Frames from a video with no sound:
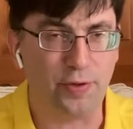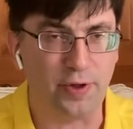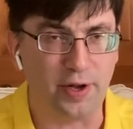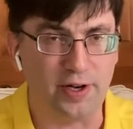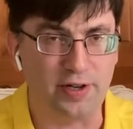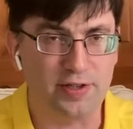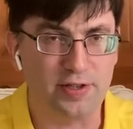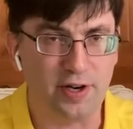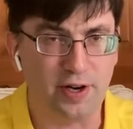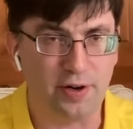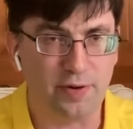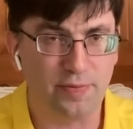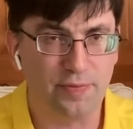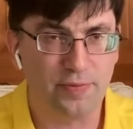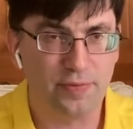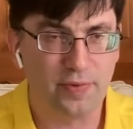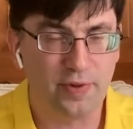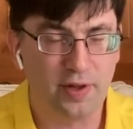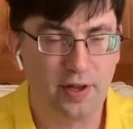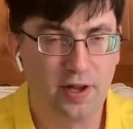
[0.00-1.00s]
things here.
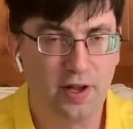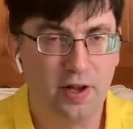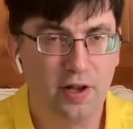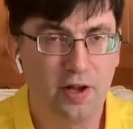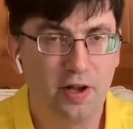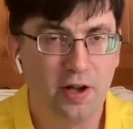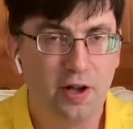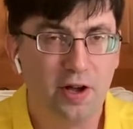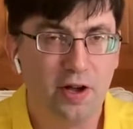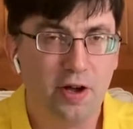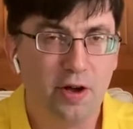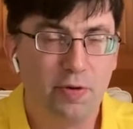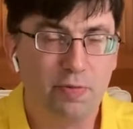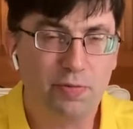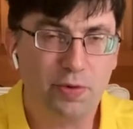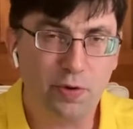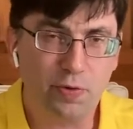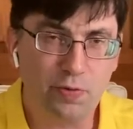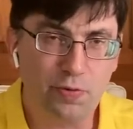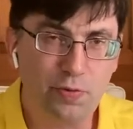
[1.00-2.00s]

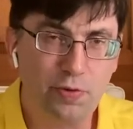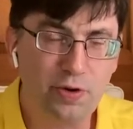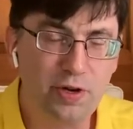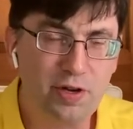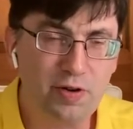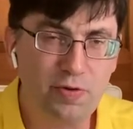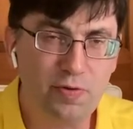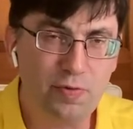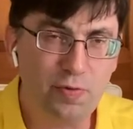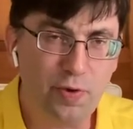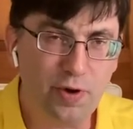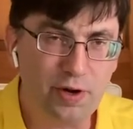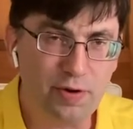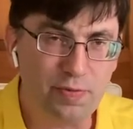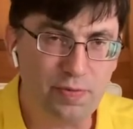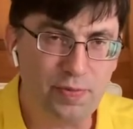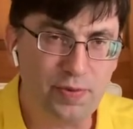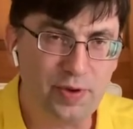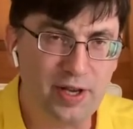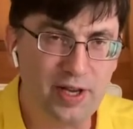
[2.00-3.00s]
But we want to
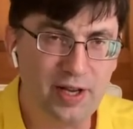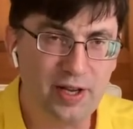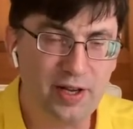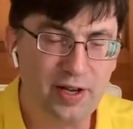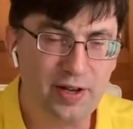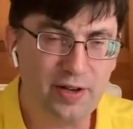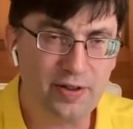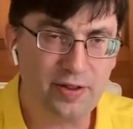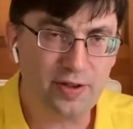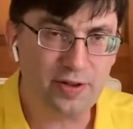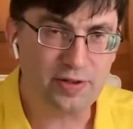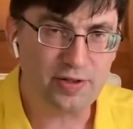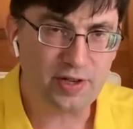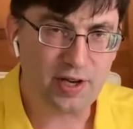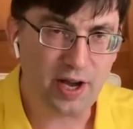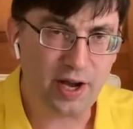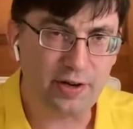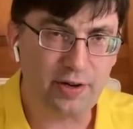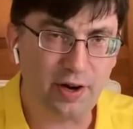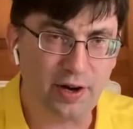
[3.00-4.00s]
be this
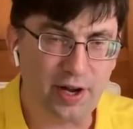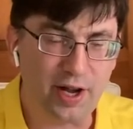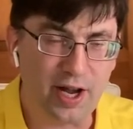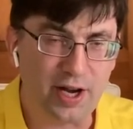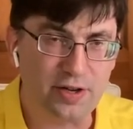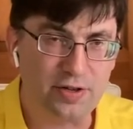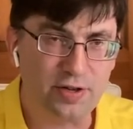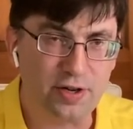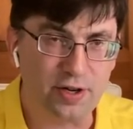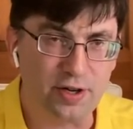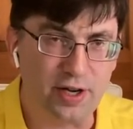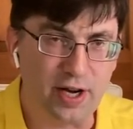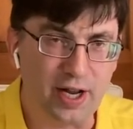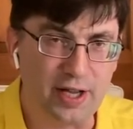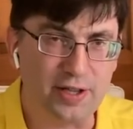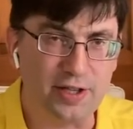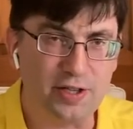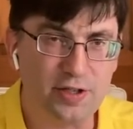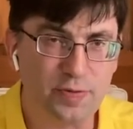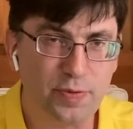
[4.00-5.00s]
congregation
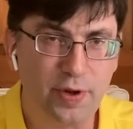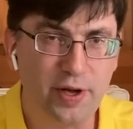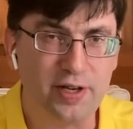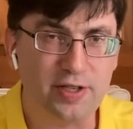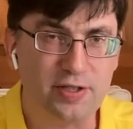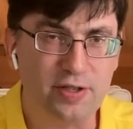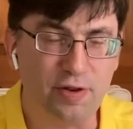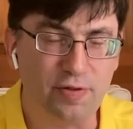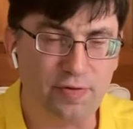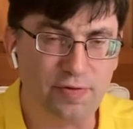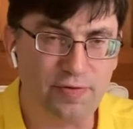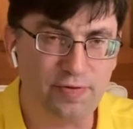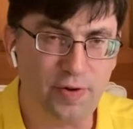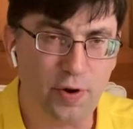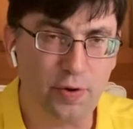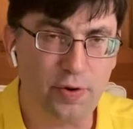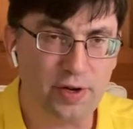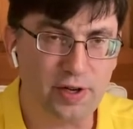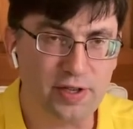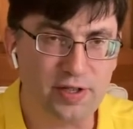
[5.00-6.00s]
and this place that
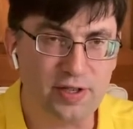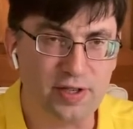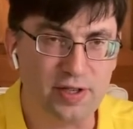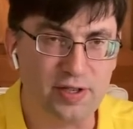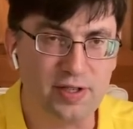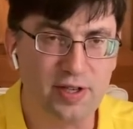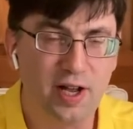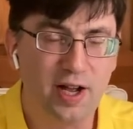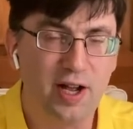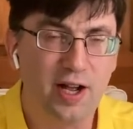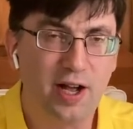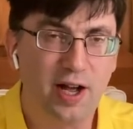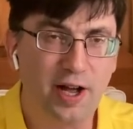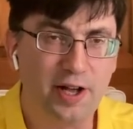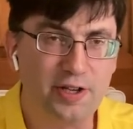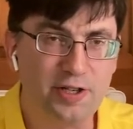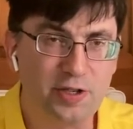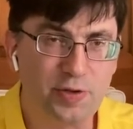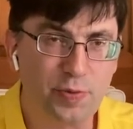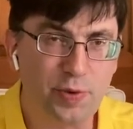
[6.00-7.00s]
focuses
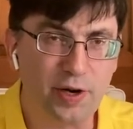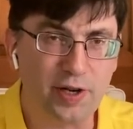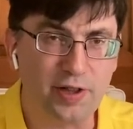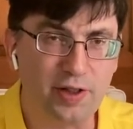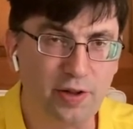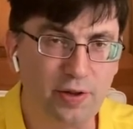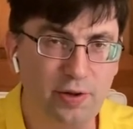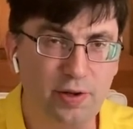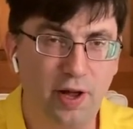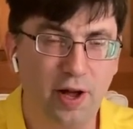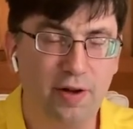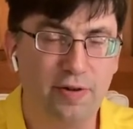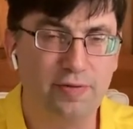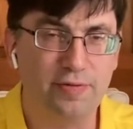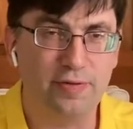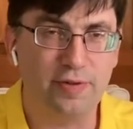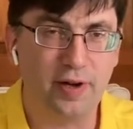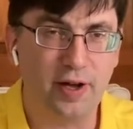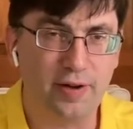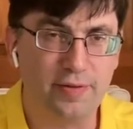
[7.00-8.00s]
on spreading the
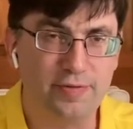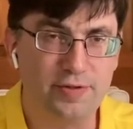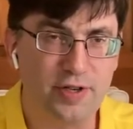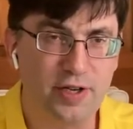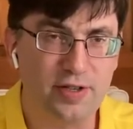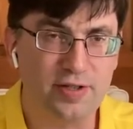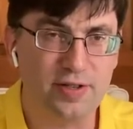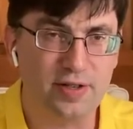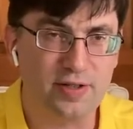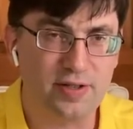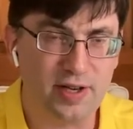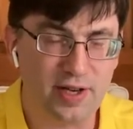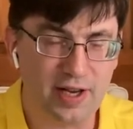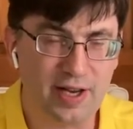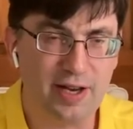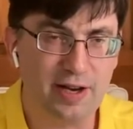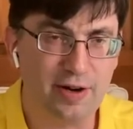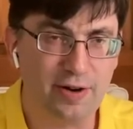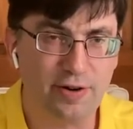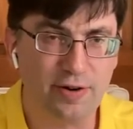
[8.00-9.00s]
love of Jesus
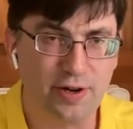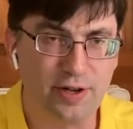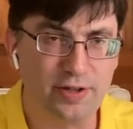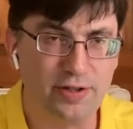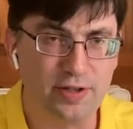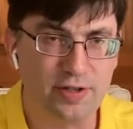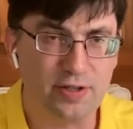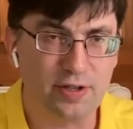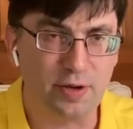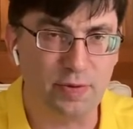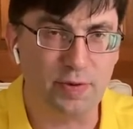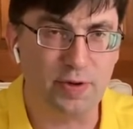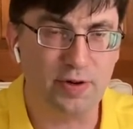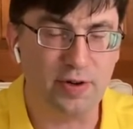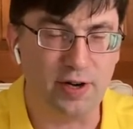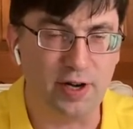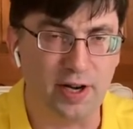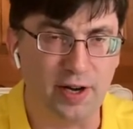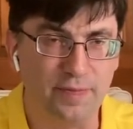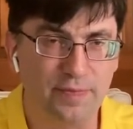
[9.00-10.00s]
here in this
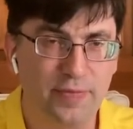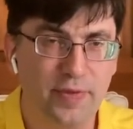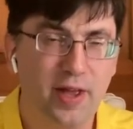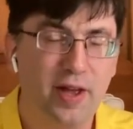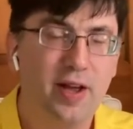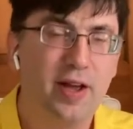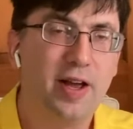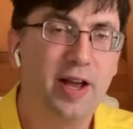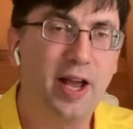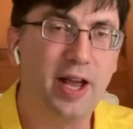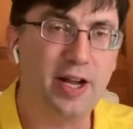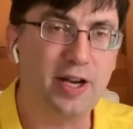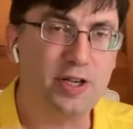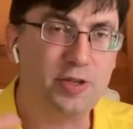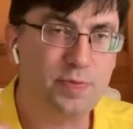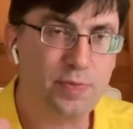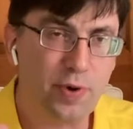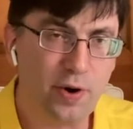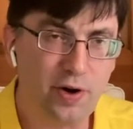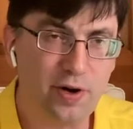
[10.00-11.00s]
community. And as
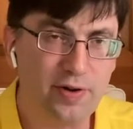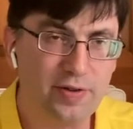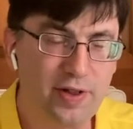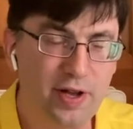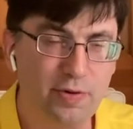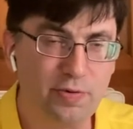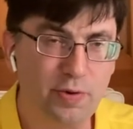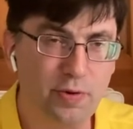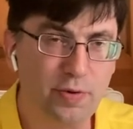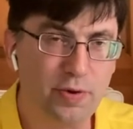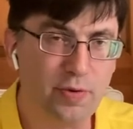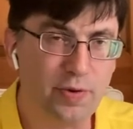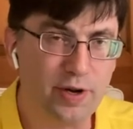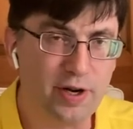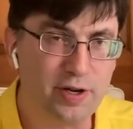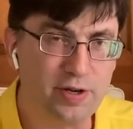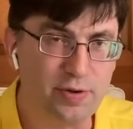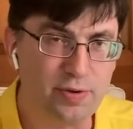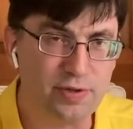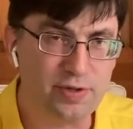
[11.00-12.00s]
part of that, what we want
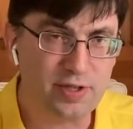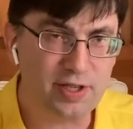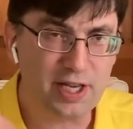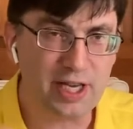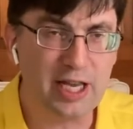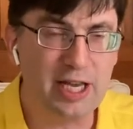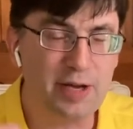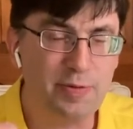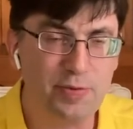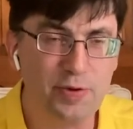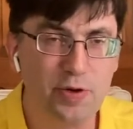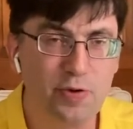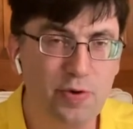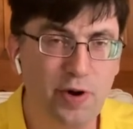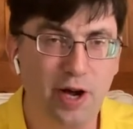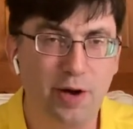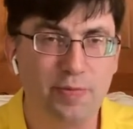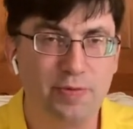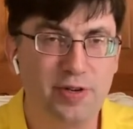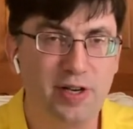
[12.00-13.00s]
to do is keep you
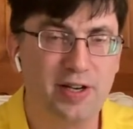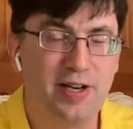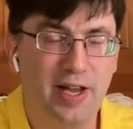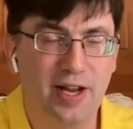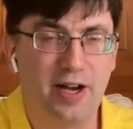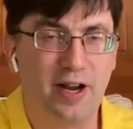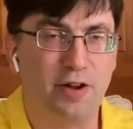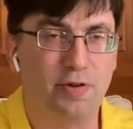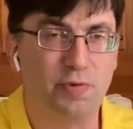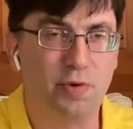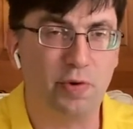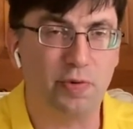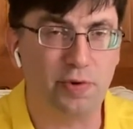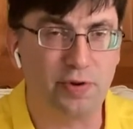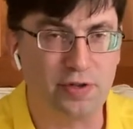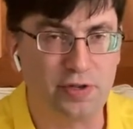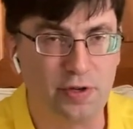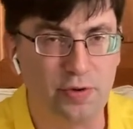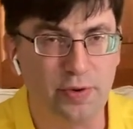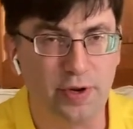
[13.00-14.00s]
up to date on what we're
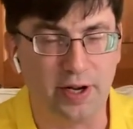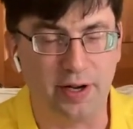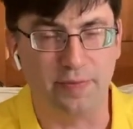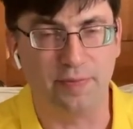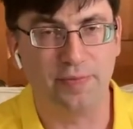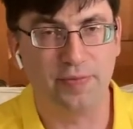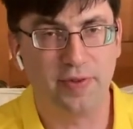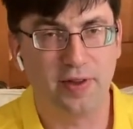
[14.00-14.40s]
doing.